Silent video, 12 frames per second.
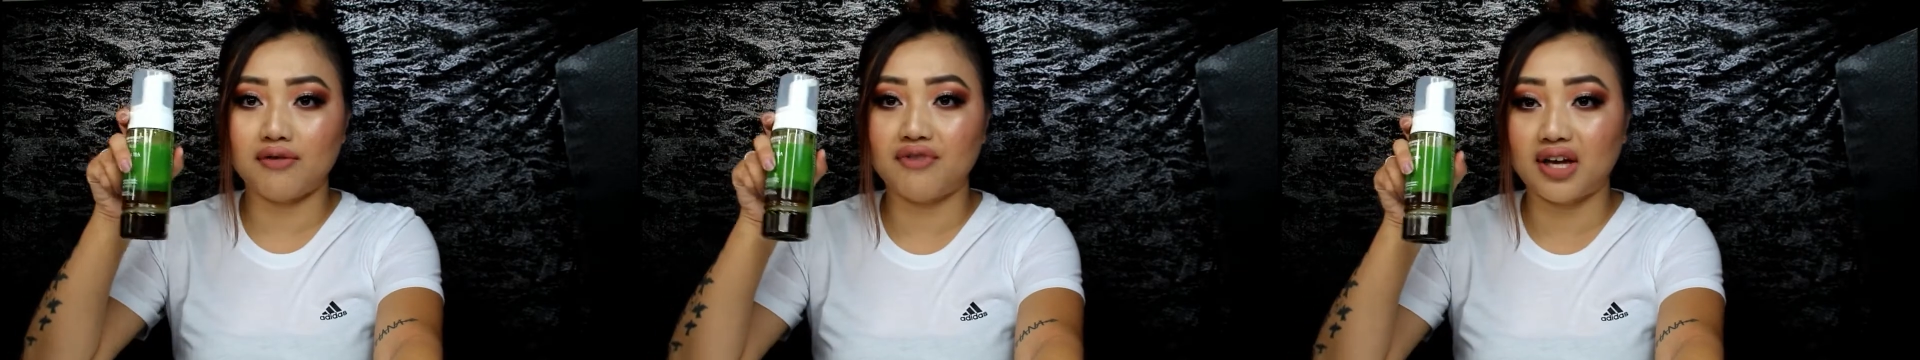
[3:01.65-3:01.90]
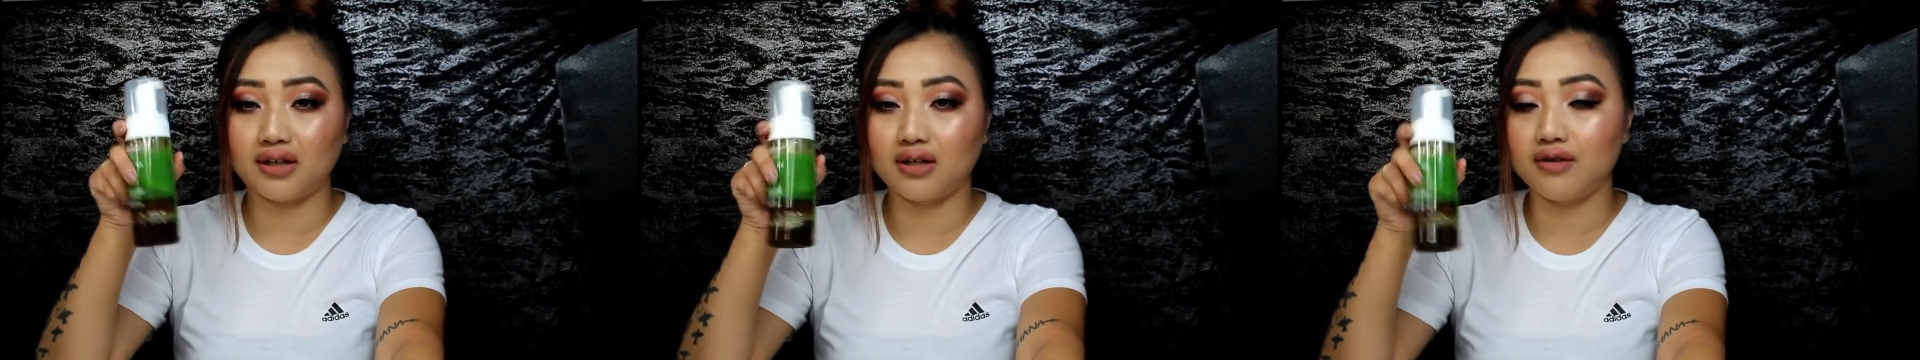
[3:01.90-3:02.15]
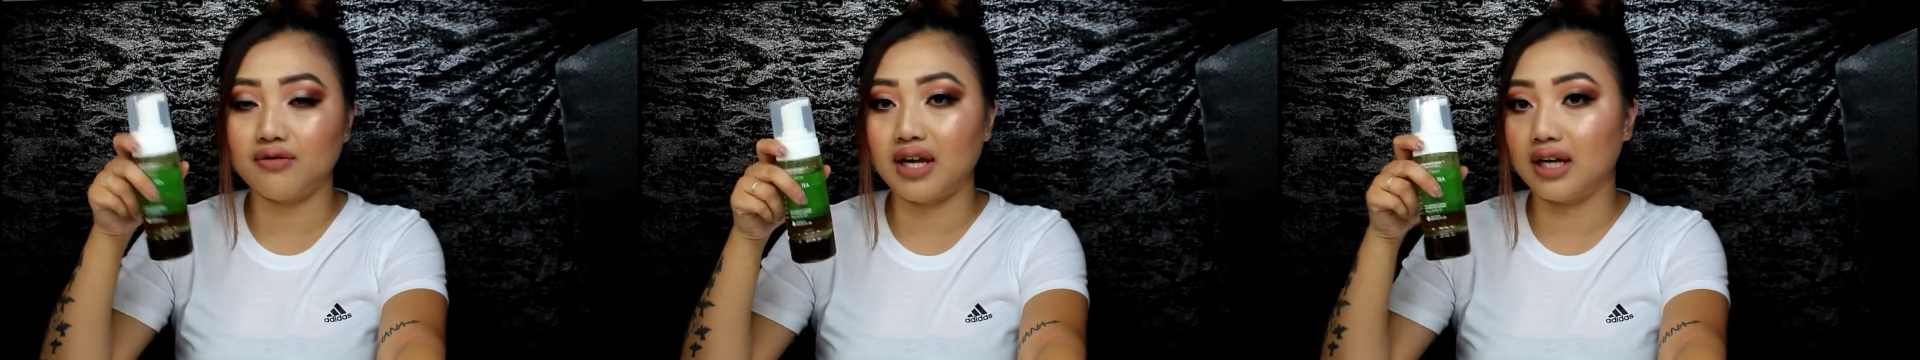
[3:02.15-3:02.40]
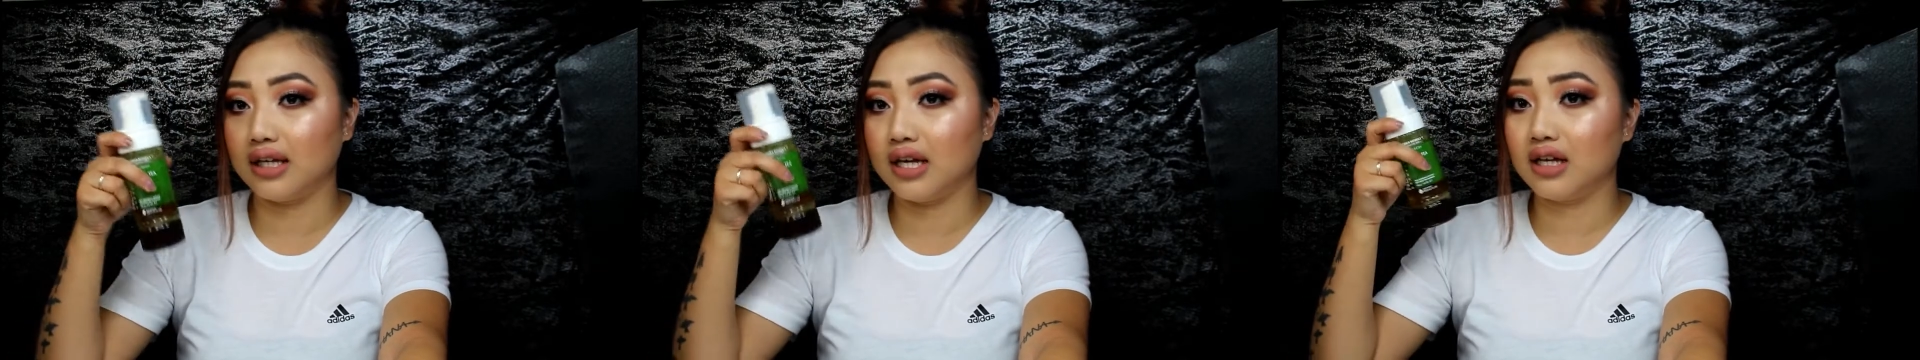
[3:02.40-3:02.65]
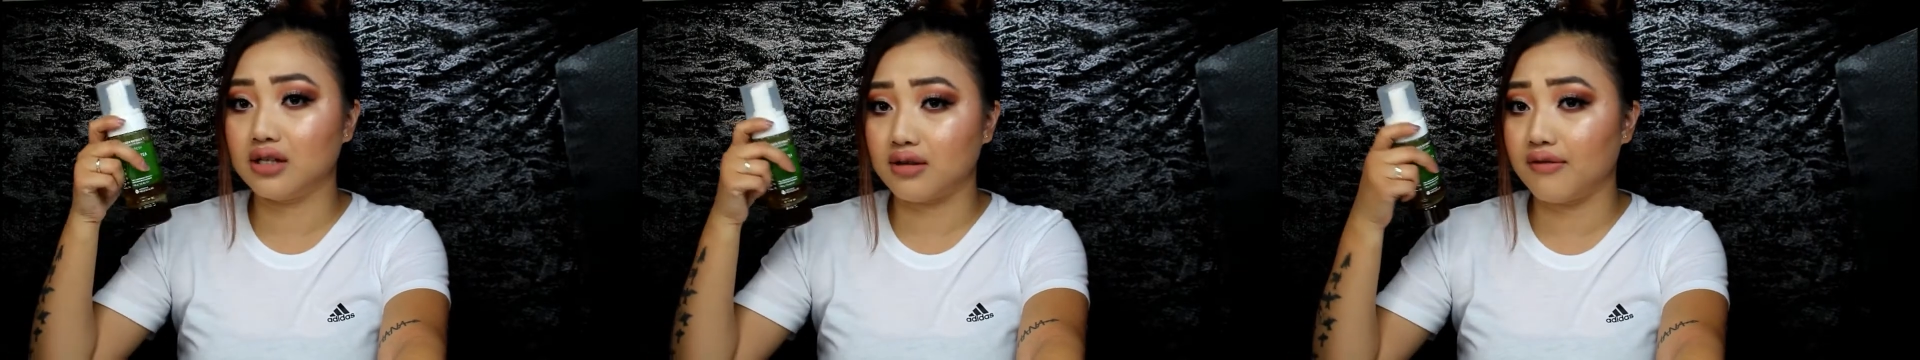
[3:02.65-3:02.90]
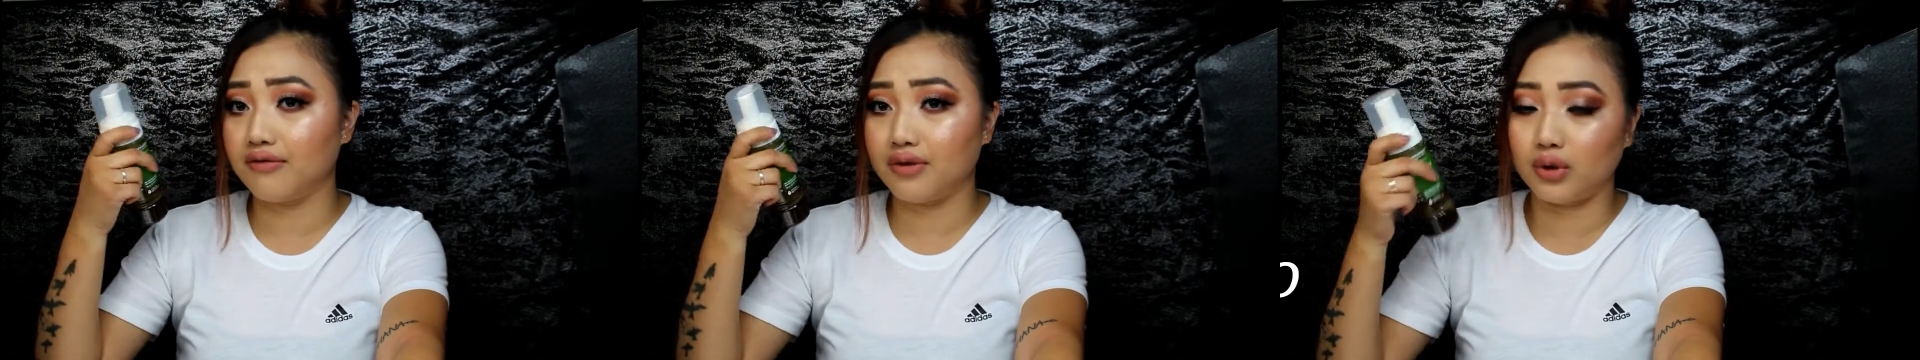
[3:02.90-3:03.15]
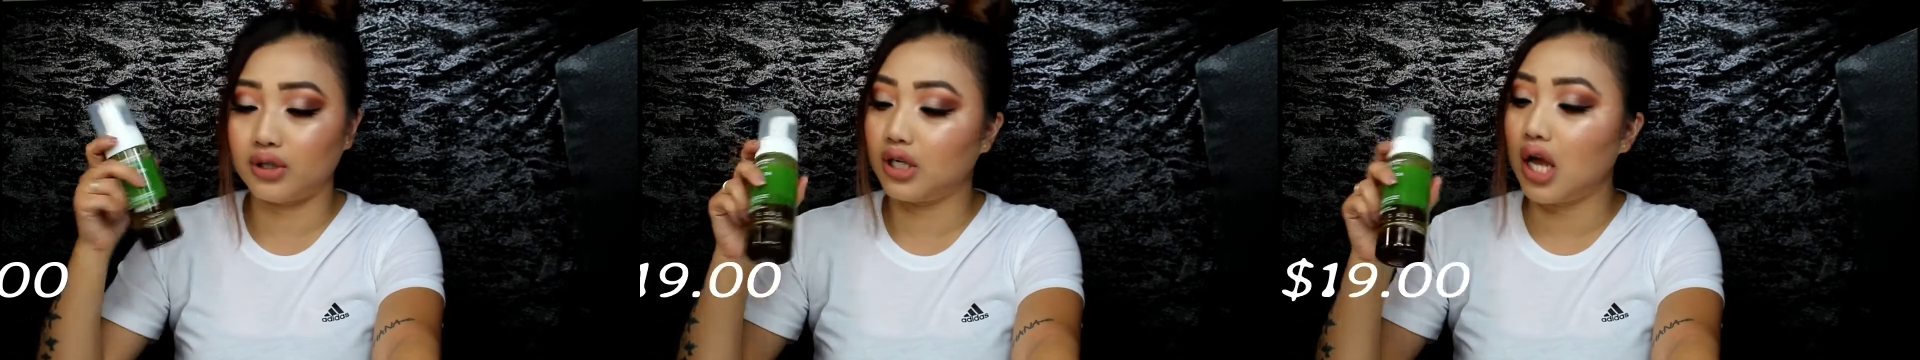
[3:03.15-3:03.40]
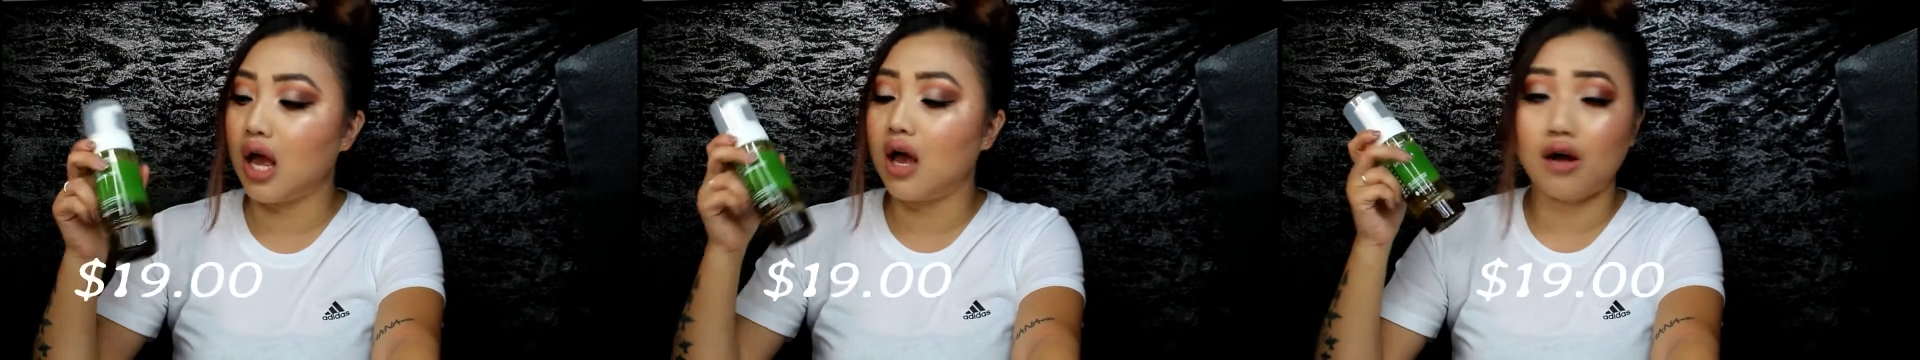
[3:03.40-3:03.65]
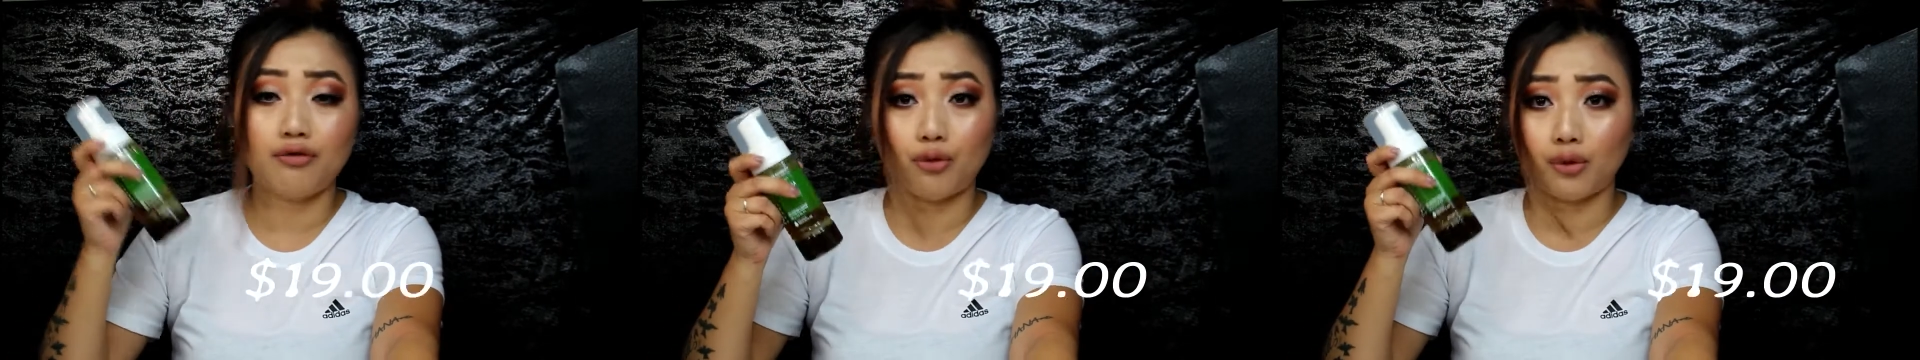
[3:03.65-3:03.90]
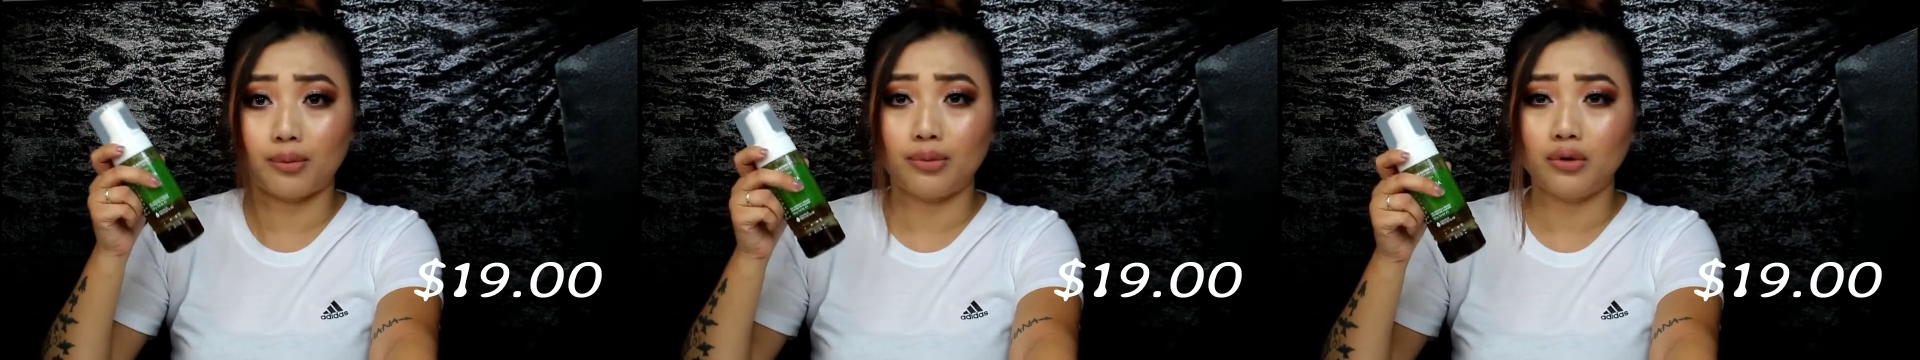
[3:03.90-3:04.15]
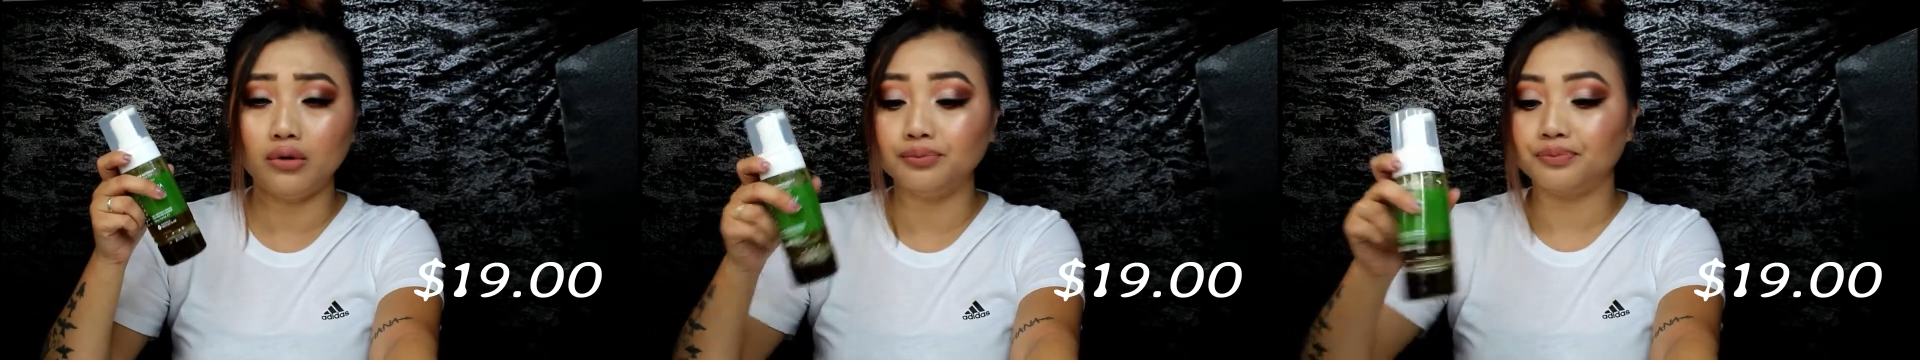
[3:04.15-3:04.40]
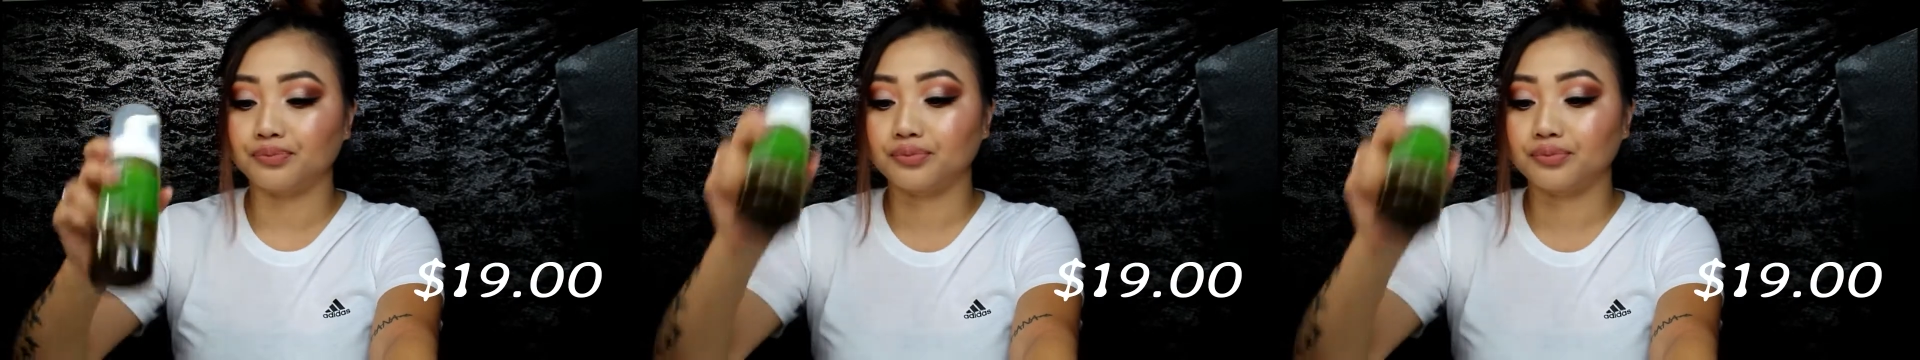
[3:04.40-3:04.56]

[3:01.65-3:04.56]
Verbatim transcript: effective and it's very affordable.